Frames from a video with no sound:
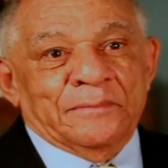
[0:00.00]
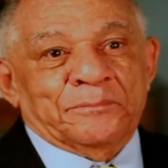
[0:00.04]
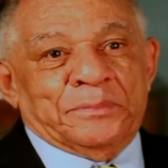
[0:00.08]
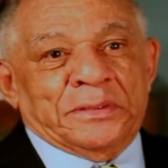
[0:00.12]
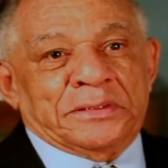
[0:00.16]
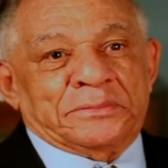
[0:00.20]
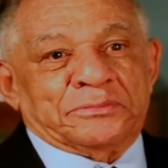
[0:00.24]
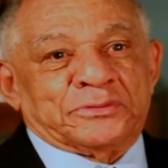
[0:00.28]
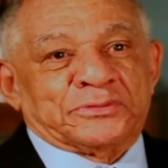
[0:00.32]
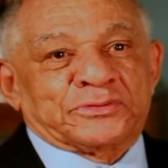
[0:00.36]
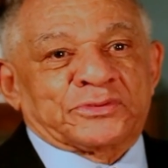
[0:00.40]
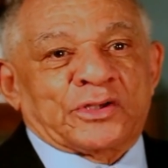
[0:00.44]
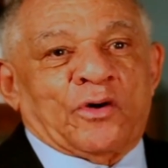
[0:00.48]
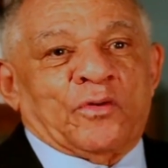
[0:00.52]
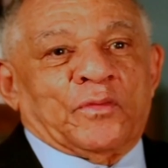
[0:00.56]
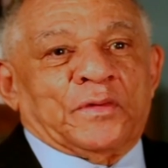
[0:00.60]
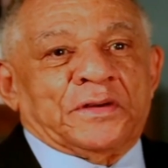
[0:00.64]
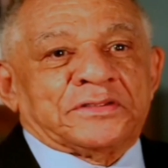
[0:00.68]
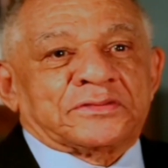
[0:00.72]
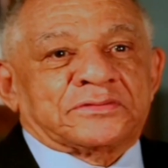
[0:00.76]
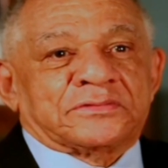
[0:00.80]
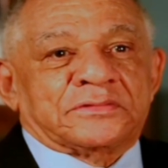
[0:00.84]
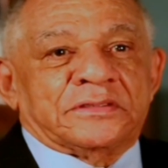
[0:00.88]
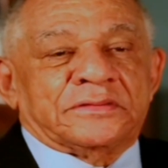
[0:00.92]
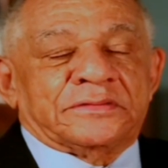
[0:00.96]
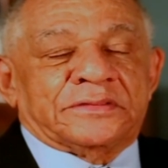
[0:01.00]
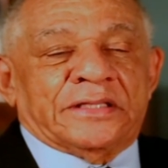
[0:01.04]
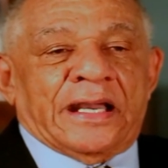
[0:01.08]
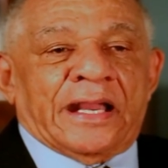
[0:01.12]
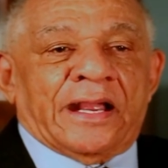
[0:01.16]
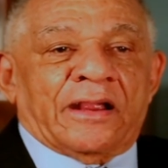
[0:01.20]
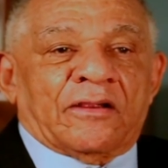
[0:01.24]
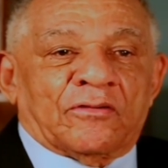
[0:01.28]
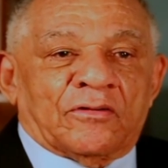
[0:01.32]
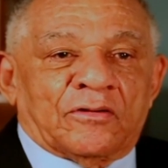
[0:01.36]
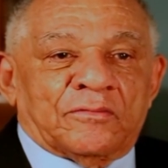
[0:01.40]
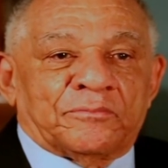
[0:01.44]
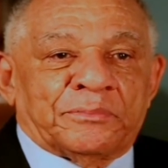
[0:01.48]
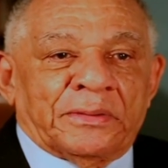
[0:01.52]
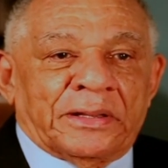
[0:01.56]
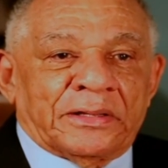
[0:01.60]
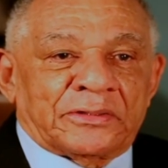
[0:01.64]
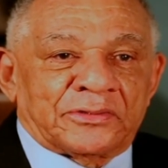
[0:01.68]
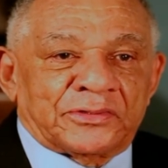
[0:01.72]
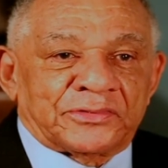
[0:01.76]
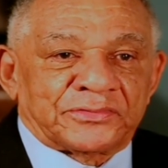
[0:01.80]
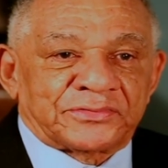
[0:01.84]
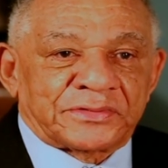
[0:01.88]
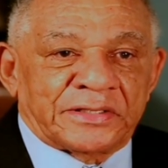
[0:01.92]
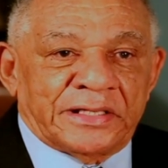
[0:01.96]
But it was always the Harold
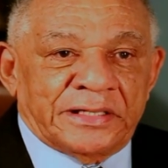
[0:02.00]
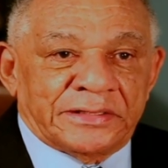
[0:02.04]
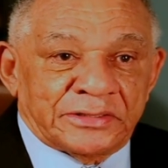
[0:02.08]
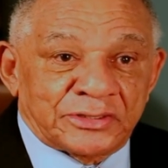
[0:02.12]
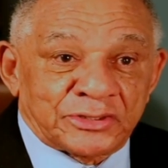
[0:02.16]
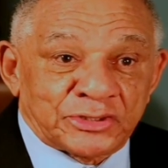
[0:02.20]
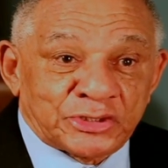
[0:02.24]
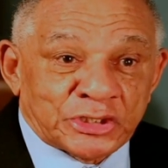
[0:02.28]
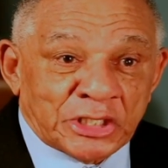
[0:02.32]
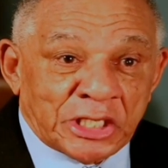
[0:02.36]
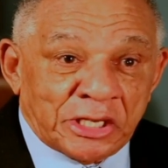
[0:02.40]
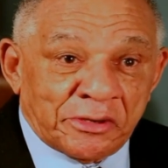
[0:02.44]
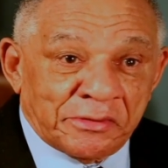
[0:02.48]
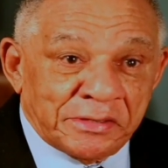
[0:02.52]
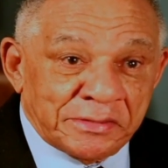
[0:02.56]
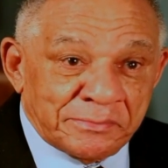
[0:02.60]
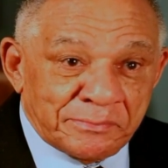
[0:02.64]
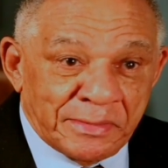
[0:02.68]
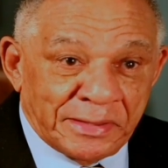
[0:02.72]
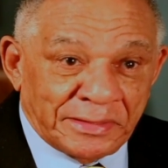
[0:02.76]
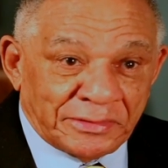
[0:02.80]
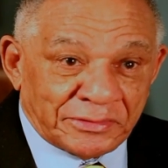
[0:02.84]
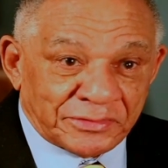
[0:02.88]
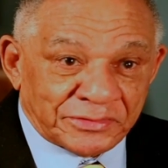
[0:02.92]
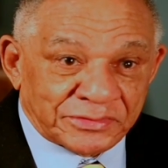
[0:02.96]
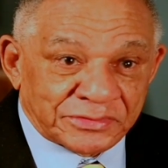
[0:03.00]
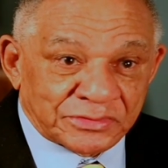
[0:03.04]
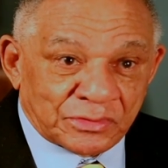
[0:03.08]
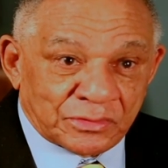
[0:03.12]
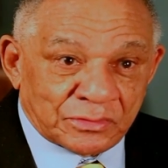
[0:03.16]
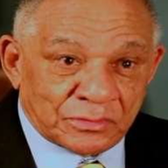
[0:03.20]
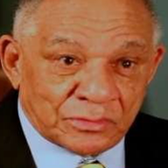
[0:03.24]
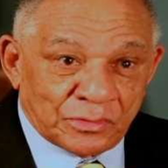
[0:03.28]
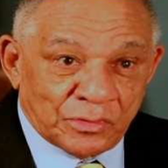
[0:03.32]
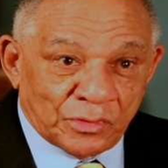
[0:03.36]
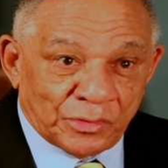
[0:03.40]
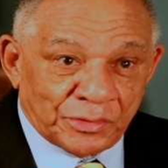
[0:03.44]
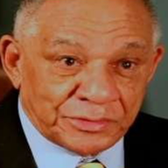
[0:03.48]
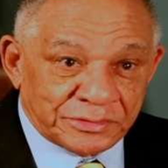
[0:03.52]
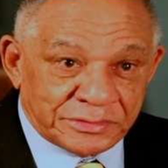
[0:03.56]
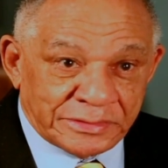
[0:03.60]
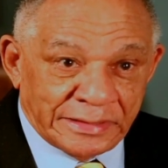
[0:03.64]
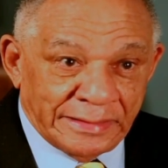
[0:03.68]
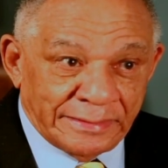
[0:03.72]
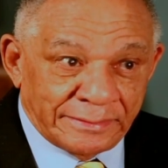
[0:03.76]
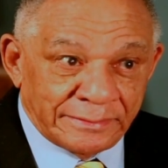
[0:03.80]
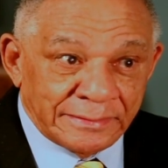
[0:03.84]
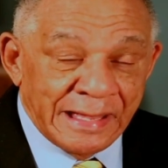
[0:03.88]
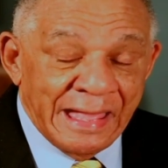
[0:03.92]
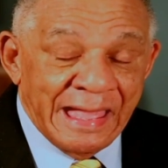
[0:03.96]
Betters and the Jerry Betters
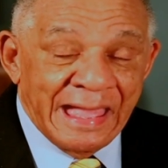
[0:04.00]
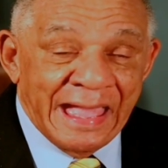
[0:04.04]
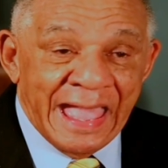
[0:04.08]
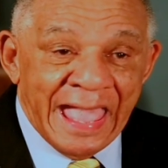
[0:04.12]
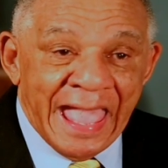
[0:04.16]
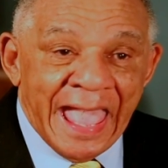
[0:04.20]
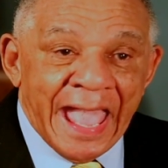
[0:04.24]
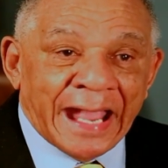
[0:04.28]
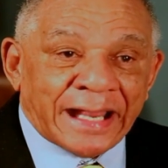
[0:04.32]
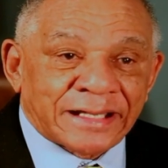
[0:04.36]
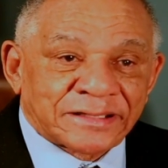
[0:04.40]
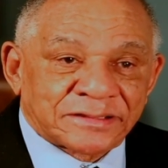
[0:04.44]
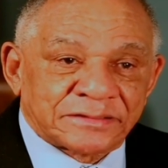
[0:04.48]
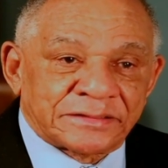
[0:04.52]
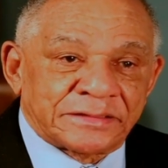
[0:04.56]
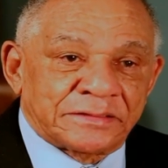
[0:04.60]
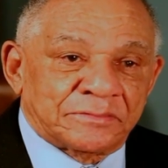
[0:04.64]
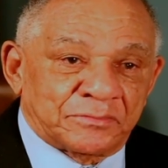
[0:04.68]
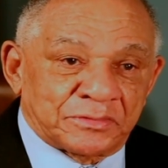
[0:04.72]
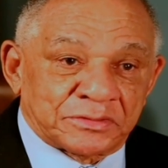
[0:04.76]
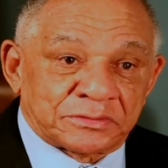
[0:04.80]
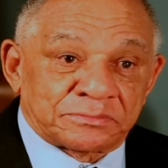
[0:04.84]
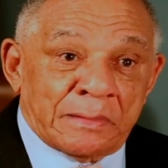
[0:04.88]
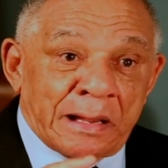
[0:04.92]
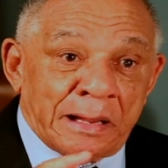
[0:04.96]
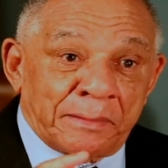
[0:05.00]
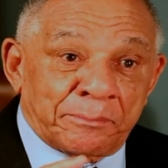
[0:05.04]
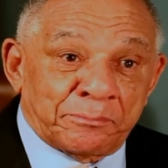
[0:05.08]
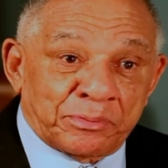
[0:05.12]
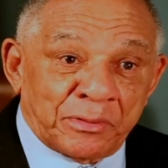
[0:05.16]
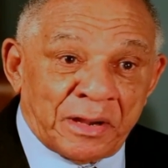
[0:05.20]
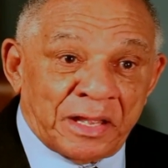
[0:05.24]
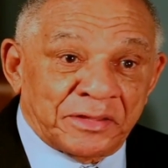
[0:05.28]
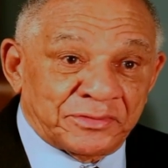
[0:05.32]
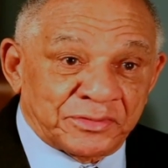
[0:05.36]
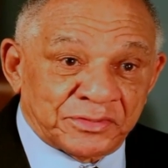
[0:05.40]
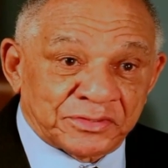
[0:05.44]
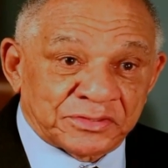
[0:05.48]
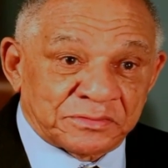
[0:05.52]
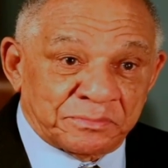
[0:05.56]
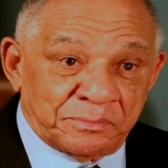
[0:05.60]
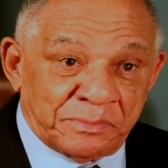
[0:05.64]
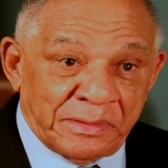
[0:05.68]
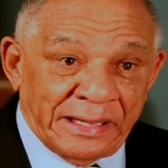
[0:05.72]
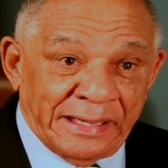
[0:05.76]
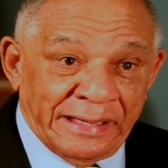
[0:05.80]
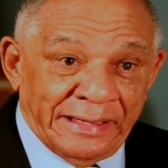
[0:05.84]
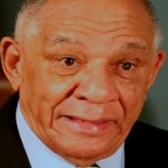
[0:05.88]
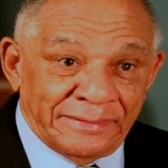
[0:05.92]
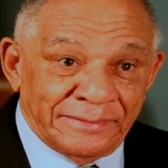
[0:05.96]
quartet. Actually, it was my brother's
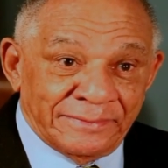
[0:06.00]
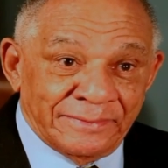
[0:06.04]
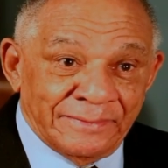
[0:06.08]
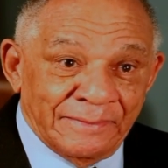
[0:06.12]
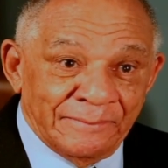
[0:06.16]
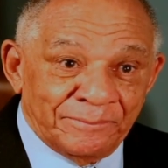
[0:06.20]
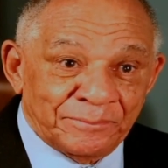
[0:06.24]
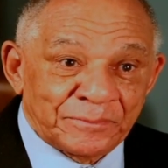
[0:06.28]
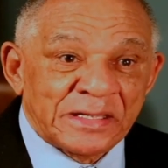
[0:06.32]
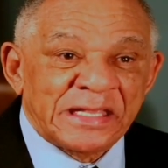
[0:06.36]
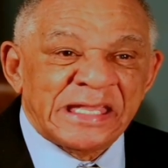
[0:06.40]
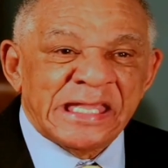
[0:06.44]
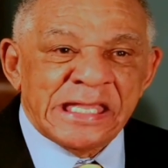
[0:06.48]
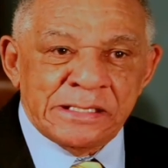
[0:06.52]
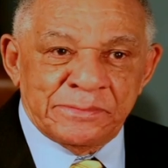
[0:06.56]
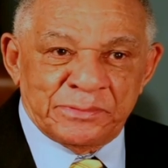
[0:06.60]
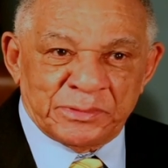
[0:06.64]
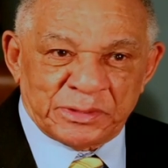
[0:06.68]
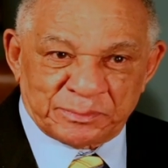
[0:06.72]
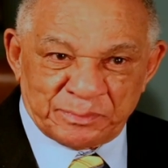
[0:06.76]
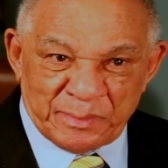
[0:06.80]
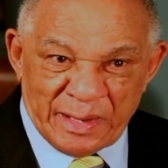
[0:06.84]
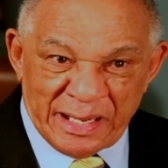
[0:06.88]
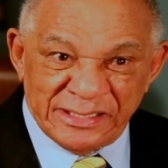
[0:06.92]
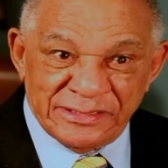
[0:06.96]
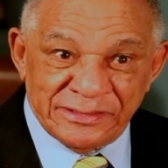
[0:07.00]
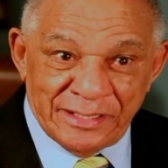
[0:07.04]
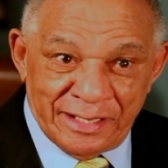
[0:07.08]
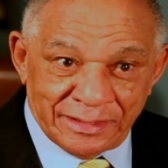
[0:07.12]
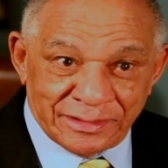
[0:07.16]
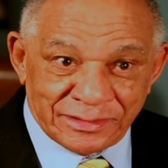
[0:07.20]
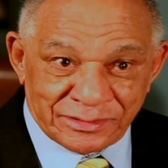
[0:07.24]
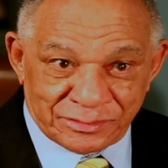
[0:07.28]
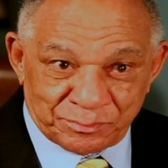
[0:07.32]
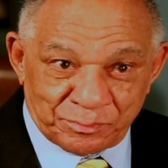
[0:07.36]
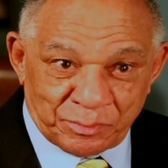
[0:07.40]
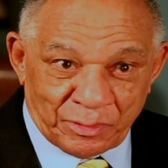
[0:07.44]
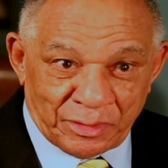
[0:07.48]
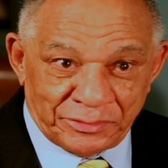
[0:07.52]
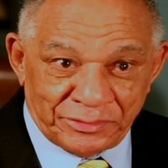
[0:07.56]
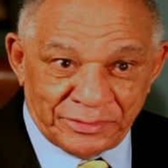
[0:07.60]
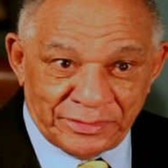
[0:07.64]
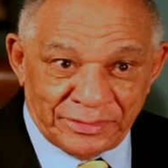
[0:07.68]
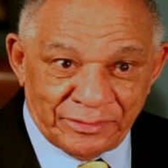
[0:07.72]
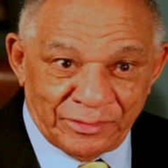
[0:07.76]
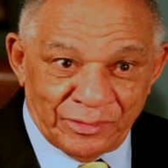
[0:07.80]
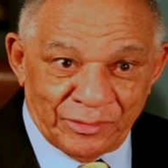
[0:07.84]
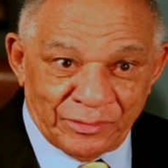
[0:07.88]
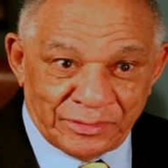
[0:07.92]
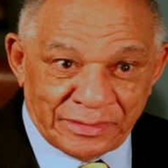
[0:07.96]
band. He was my youngest
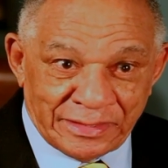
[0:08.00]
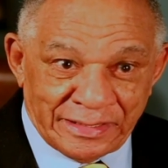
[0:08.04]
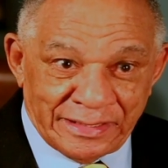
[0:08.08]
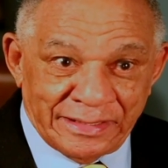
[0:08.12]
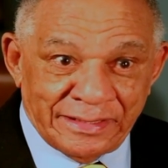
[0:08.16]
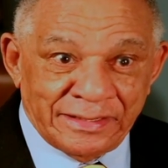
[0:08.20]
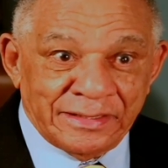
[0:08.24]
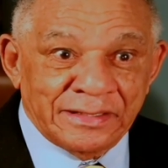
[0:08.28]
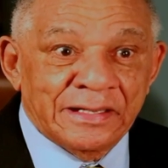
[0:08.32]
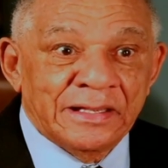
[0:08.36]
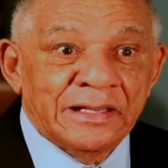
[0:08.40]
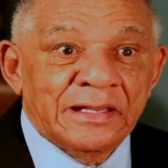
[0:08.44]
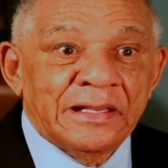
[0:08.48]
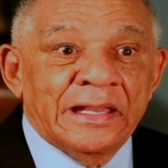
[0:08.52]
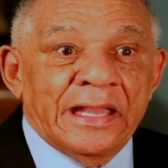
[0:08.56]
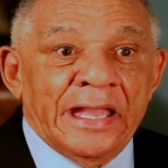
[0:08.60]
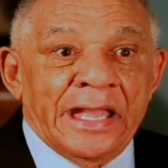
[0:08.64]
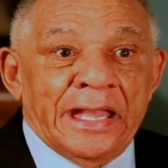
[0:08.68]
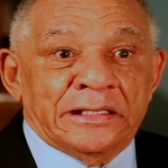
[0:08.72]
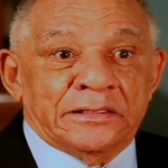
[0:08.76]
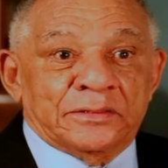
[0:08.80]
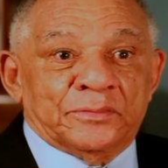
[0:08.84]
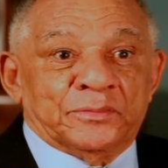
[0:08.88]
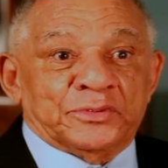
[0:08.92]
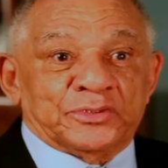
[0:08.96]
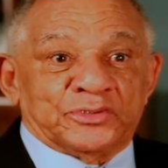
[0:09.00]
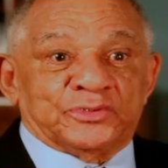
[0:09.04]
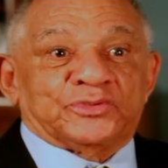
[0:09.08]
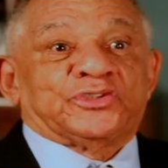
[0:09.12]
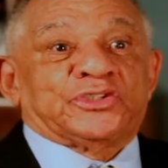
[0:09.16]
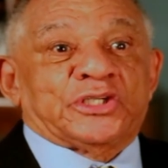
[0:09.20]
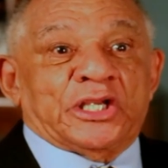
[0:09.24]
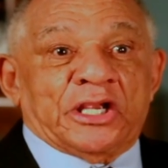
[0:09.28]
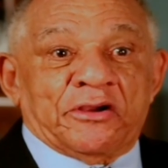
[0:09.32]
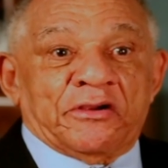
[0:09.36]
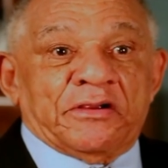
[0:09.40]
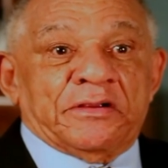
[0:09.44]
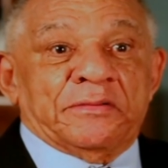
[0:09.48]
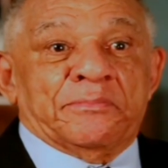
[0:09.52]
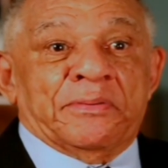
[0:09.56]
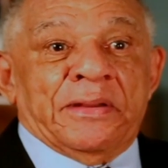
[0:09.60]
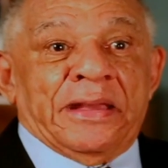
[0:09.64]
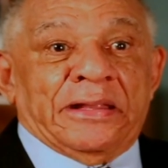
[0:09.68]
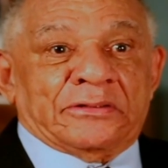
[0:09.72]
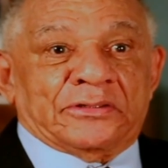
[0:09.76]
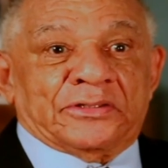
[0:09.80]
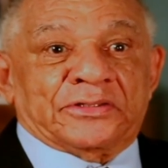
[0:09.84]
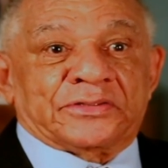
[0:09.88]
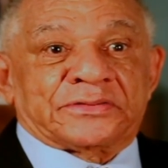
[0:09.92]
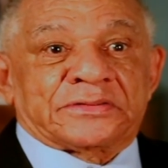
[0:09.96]
brother, okay? And it was Jerry
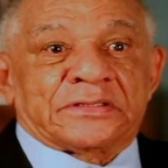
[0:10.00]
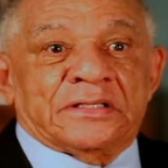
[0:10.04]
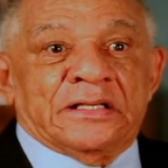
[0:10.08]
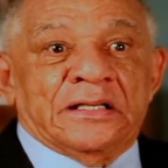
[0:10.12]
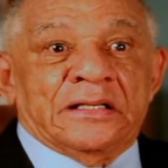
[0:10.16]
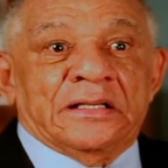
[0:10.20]
Betters.